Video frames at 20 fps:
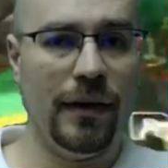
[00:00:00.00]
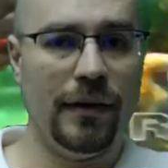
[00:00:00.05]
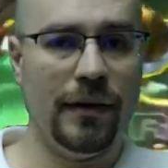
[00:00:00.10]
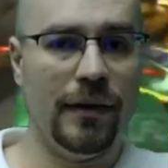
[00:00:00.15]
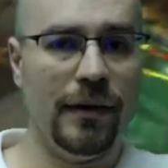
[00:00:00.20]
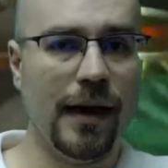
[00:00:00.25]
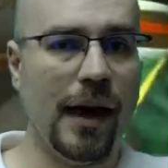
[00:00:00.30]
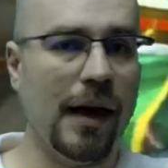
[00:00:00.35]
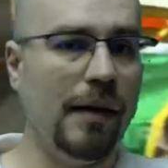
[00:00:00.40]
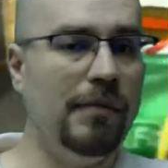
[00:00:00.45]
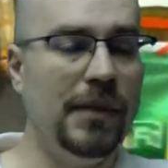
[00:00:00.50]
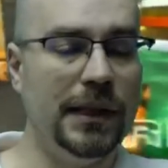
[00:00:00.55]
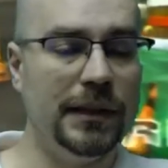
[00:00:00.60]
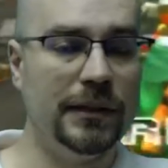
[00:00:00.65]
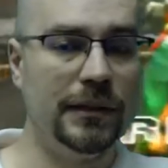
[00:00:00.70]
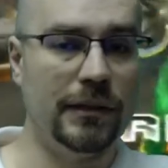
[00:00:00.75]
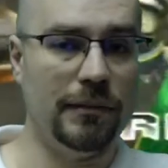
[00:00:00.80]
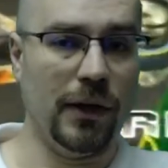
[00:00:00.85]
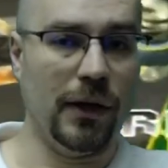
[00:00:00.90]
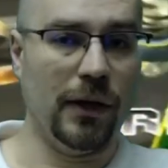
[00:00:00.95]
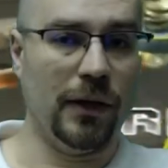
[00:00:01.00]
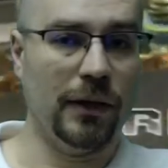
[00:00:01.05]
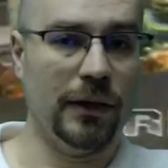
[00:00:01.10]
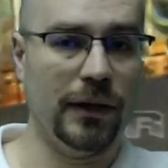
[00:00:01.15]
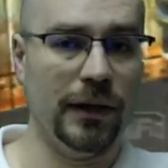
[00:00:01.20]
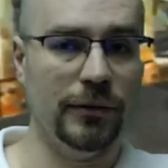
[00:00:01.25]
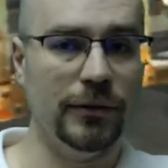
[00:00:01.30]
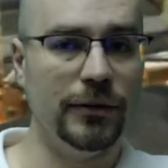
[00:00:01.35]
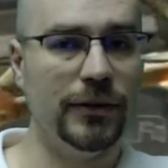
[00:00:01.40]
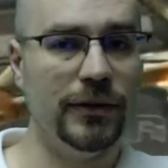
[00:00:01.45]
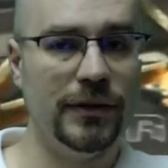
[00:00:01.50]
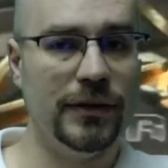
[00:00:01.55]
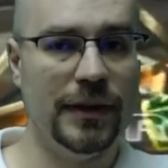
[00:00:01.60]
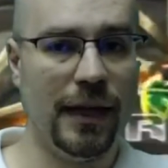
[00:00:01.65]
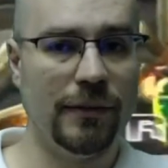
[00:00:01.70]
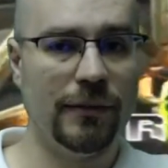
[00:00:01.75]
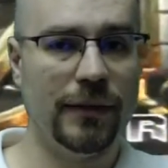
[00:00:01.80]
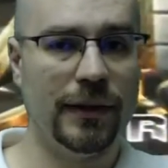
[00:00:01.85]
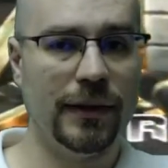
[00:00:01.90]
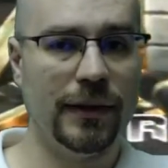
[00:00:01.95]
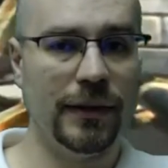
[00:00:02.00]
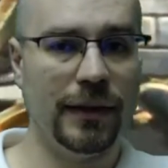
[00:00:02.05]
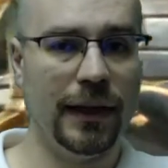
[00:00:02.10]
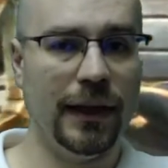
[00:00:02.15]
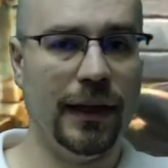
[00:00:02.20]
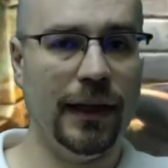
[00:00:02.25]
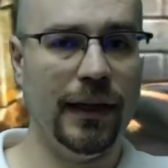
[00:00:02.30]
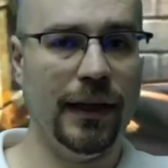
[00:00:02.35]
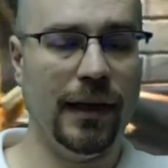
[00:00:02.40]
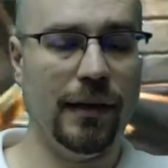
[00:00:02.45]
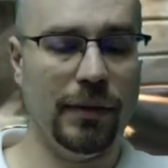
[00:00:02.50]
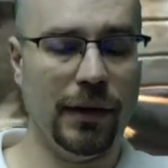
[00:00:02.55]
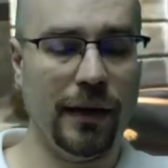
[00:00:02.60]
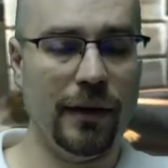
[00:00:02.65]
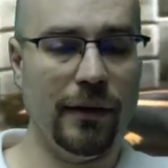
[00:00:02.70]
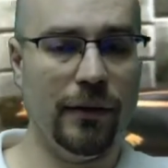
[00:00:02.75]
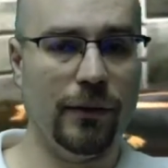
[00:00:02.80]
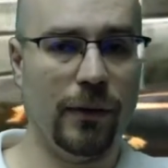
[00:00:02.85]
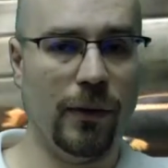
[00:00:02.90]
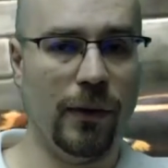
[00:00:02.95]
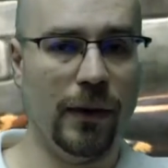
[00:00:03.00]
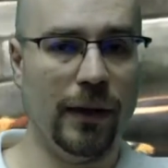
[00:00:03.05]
did not miss the mark. It was definitely a Bloody Roar